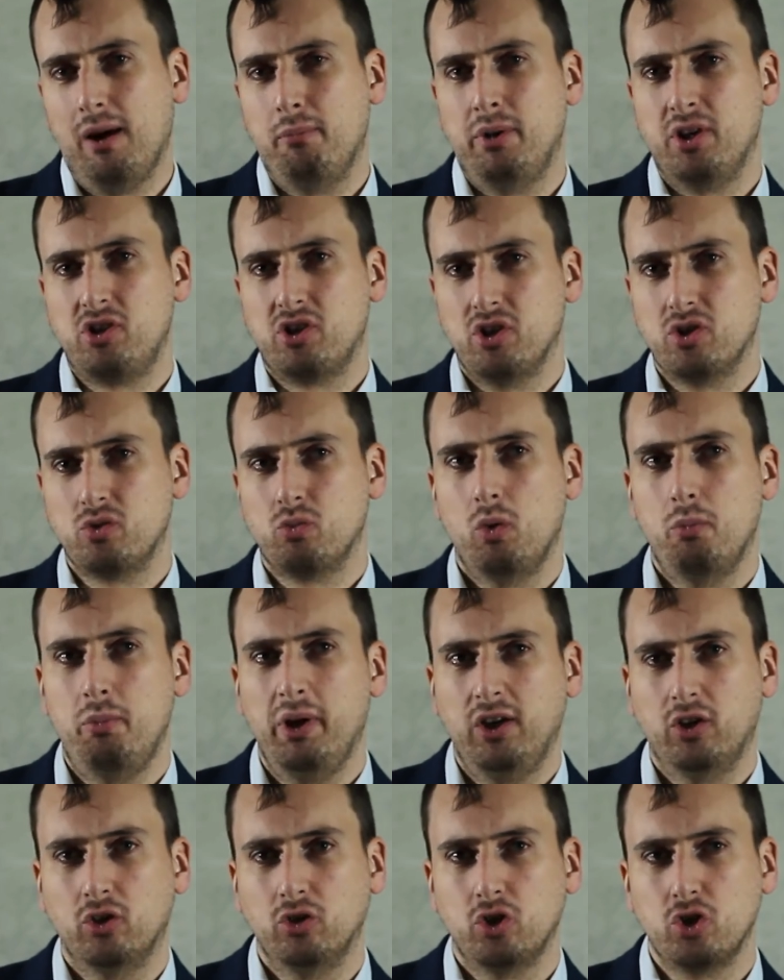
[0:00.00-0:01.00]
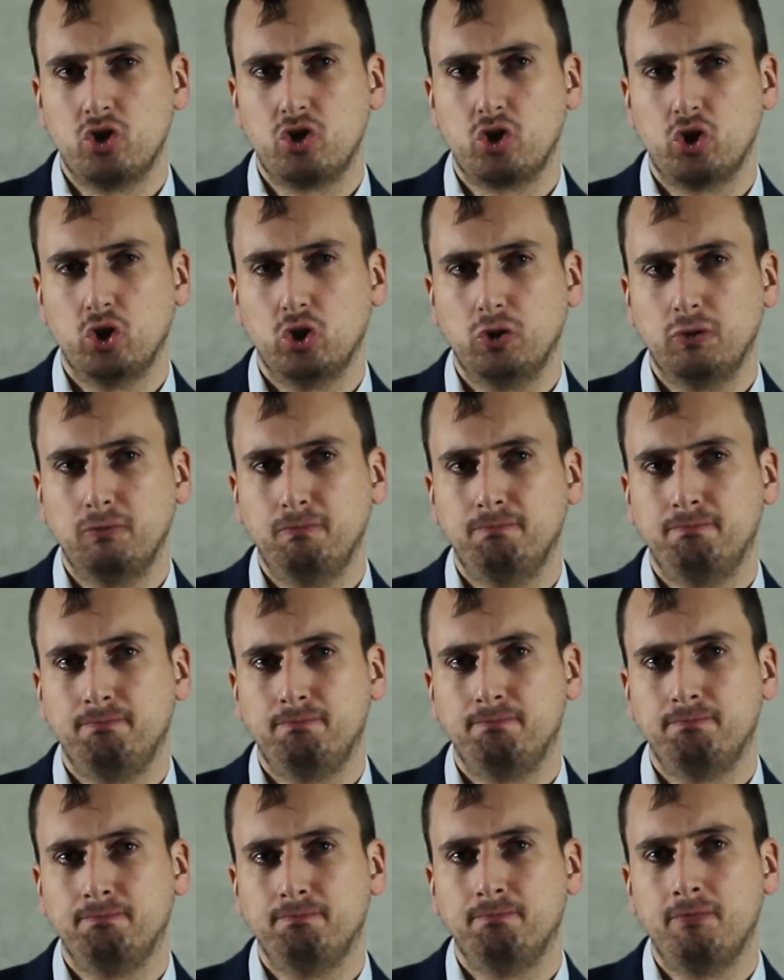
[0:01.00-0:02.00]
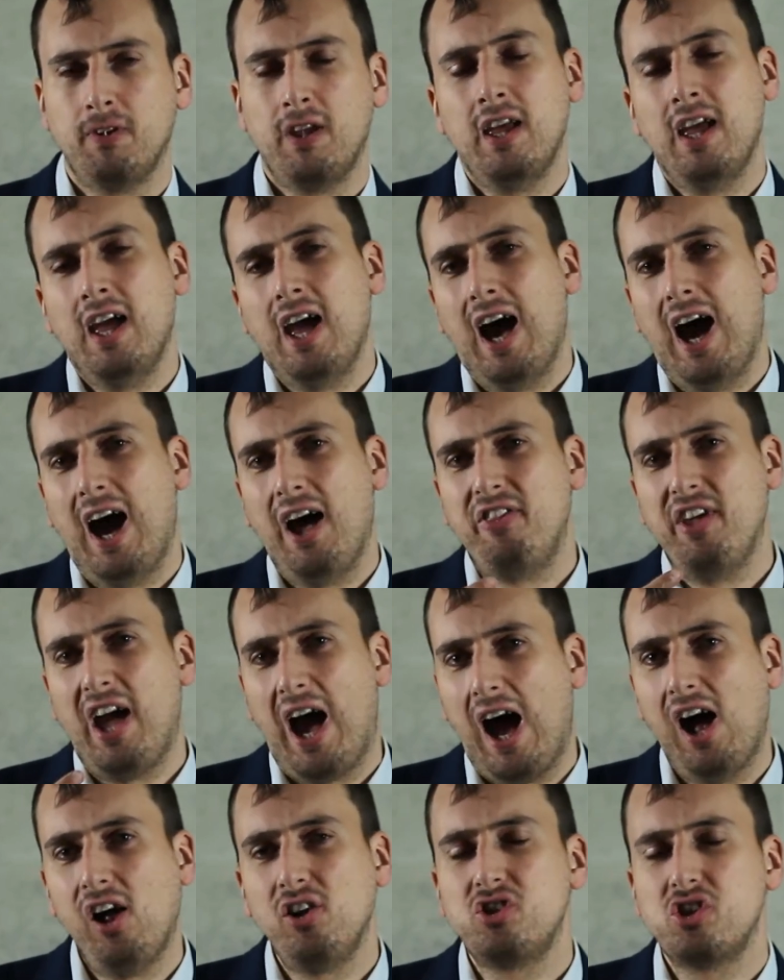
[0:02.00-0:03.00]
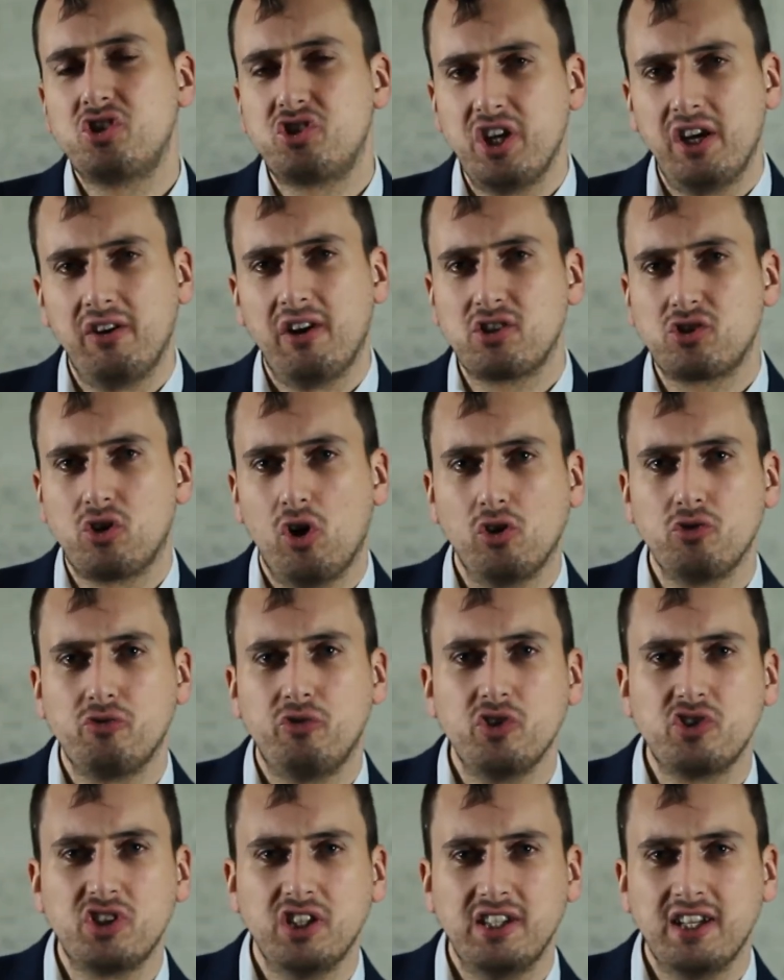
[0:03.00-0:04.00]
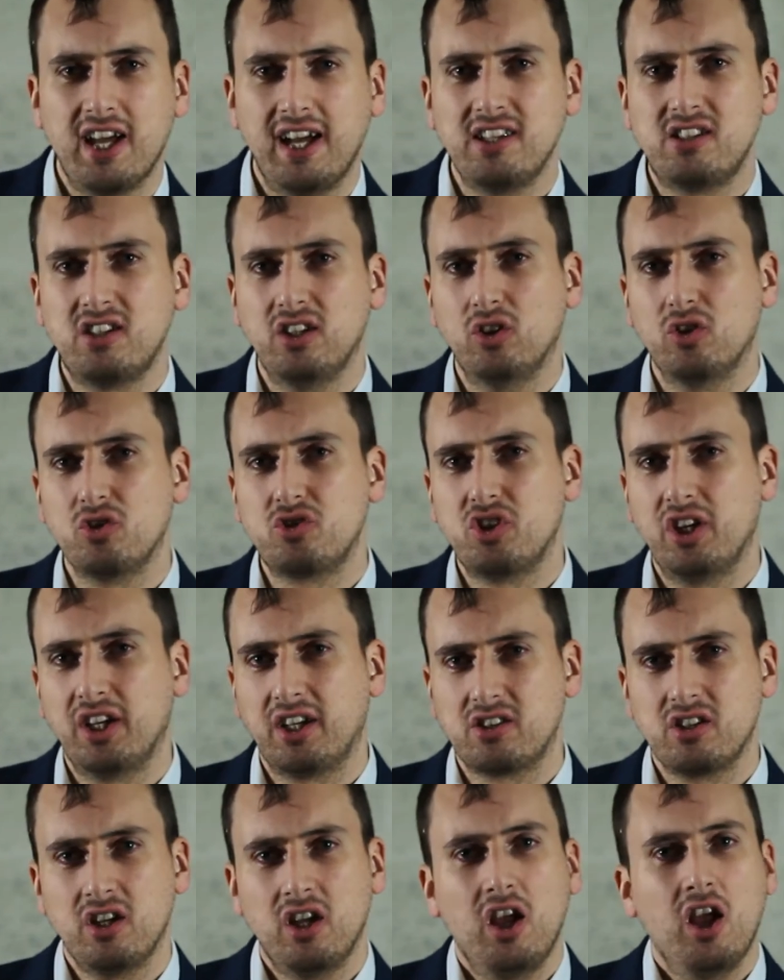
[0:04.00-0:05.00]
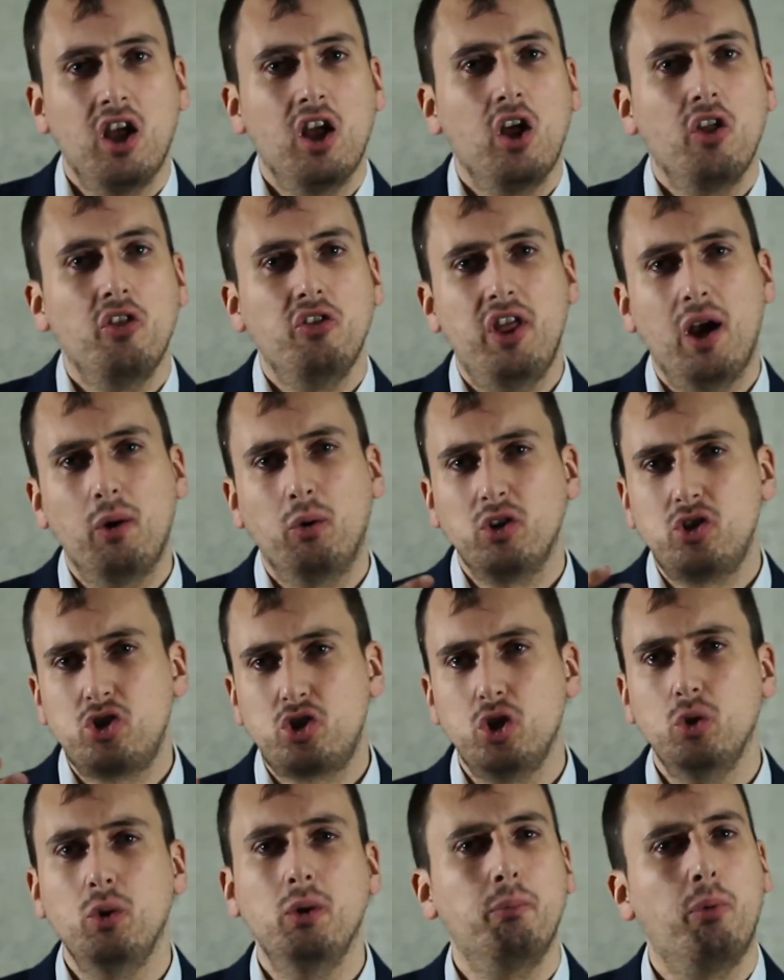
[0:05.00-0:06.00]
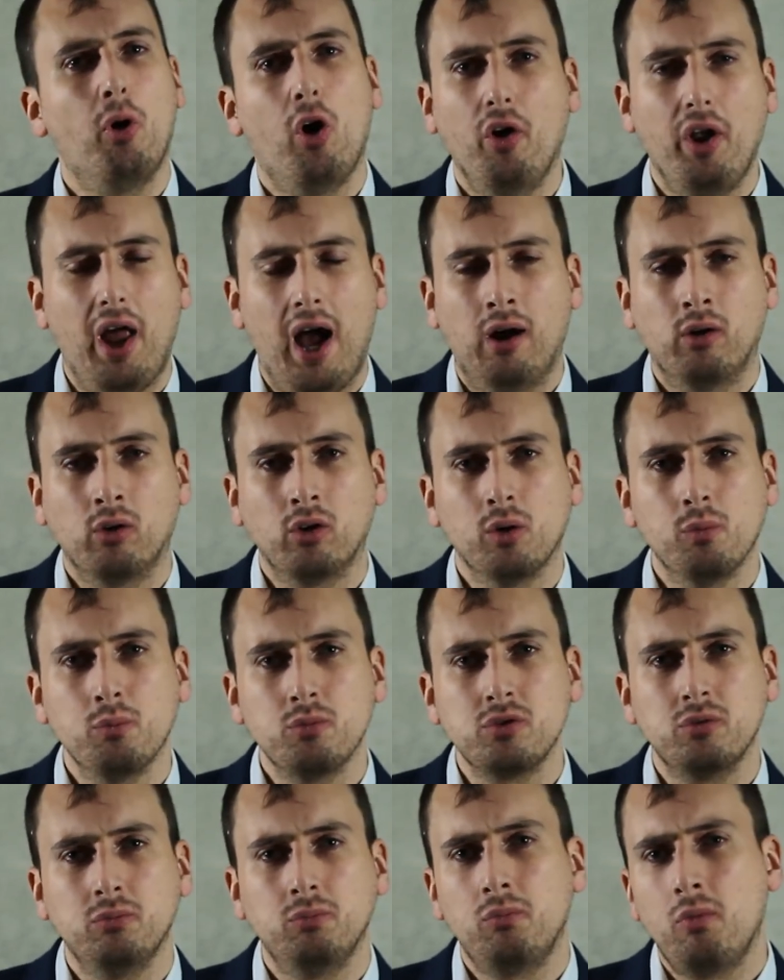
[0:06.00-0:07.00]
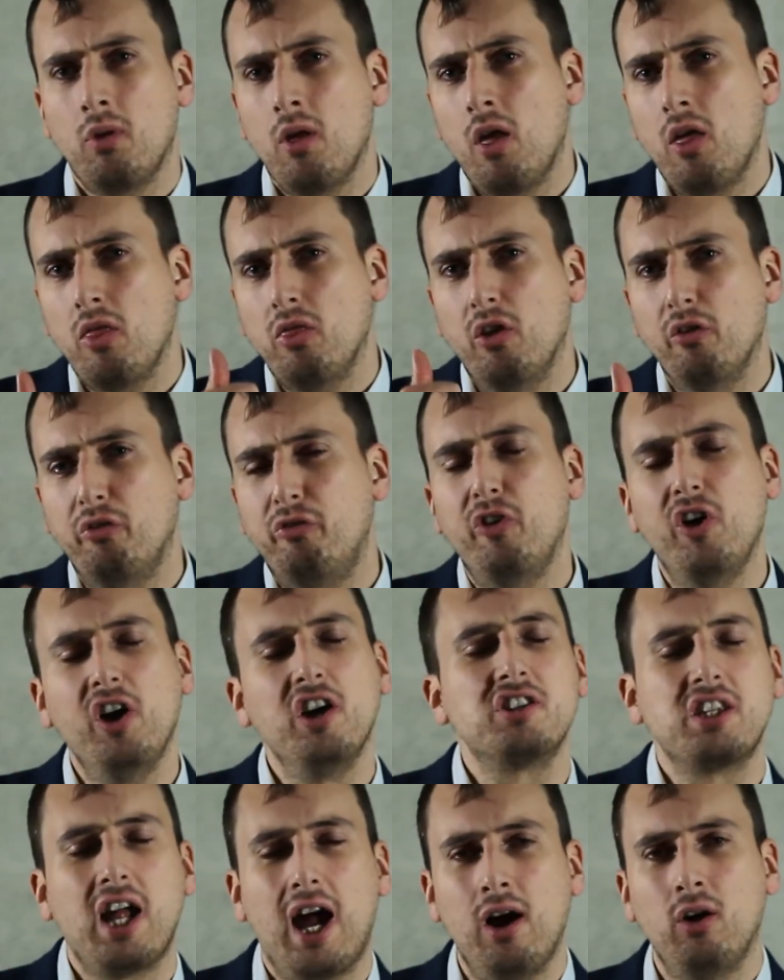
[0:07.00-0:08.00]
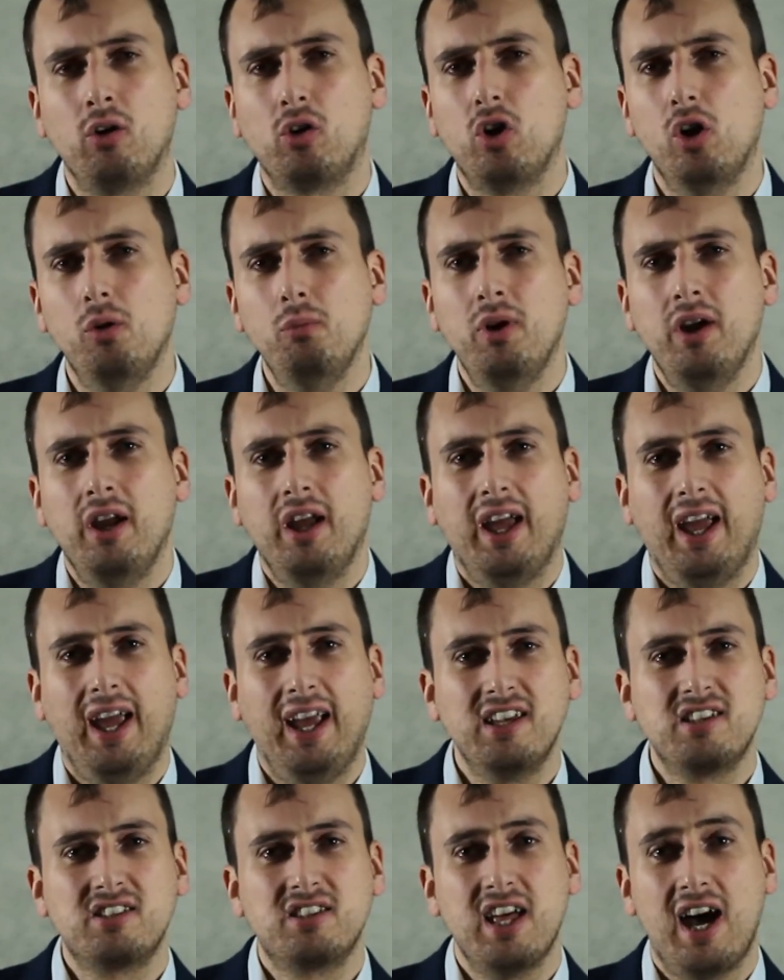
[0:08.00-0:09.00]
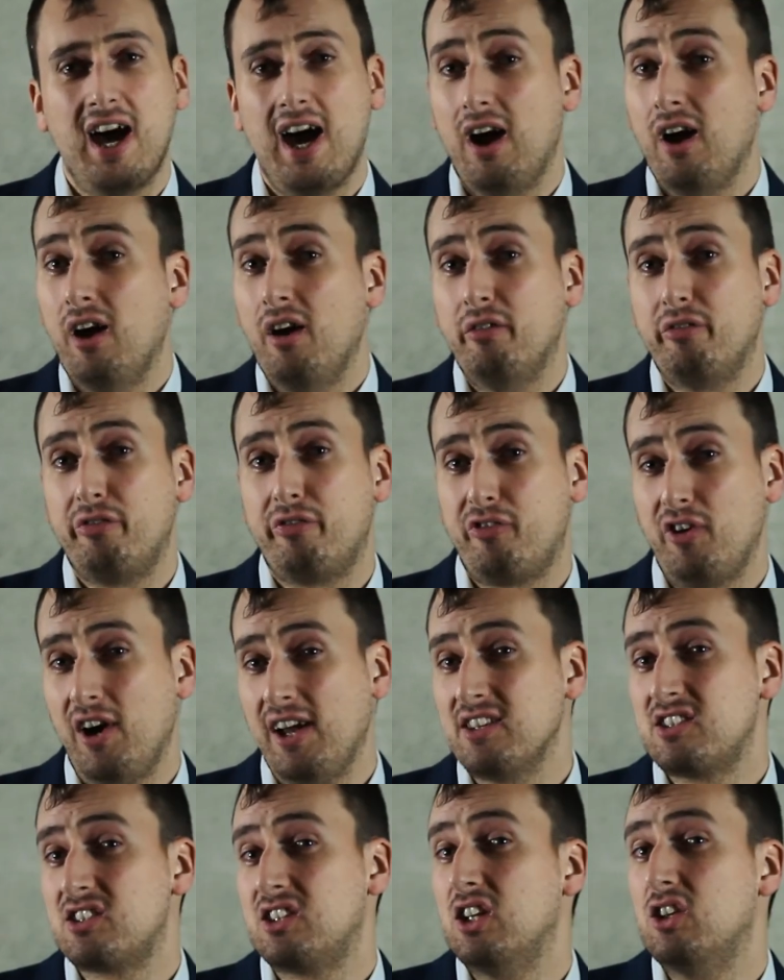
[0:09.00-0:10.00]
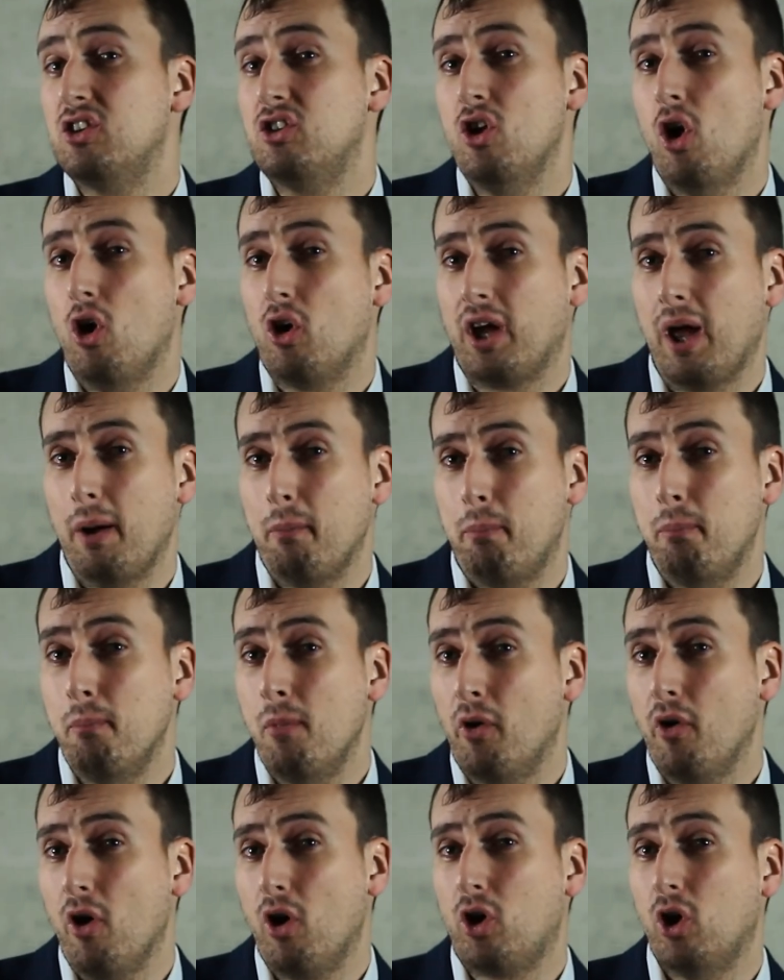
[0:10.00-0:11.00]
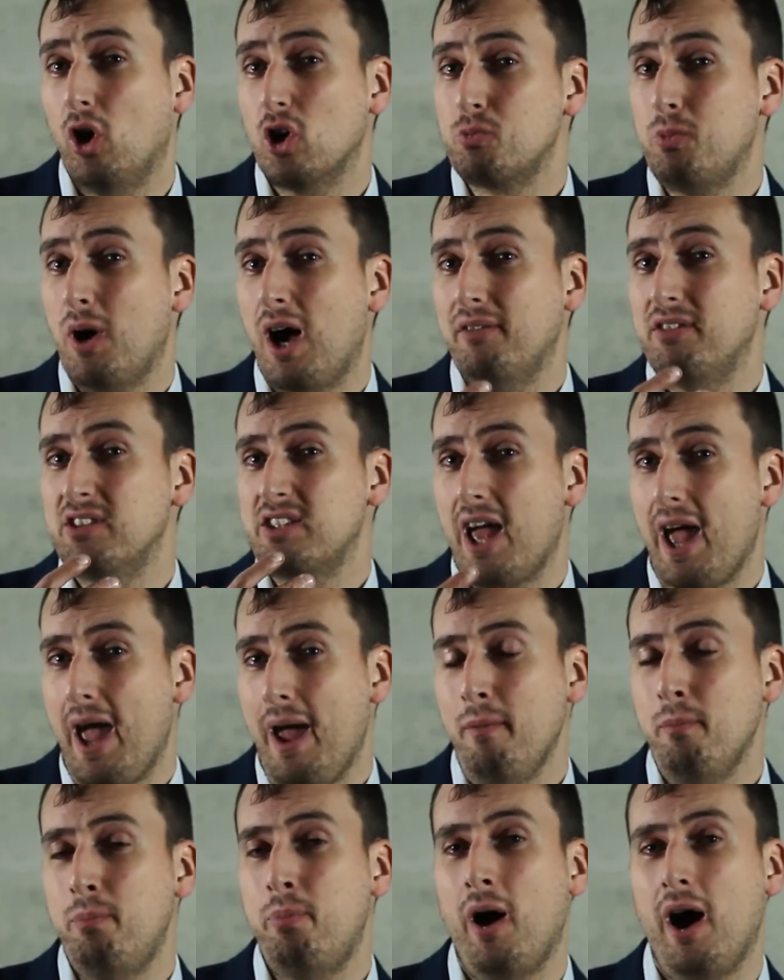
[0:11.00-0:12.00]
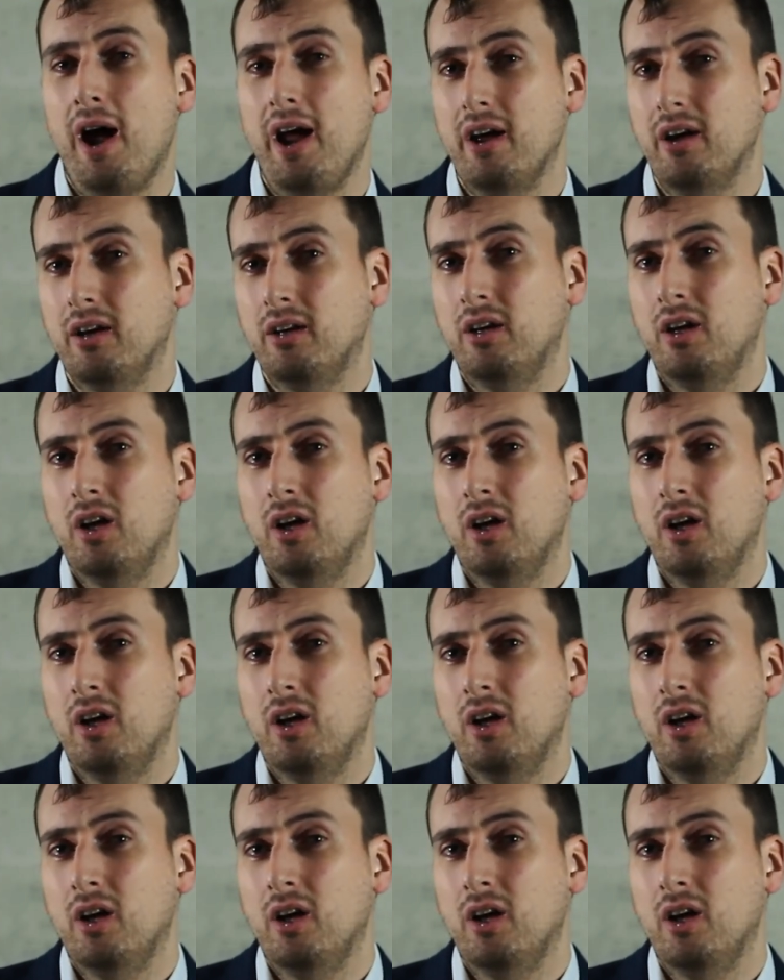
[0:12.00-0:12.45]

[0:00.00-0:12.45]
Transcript: ambitions were being understood. At the Algeria Conference in 1906, there were two important outcomes. The first outcome is that France did not get Morocco as part of its empire,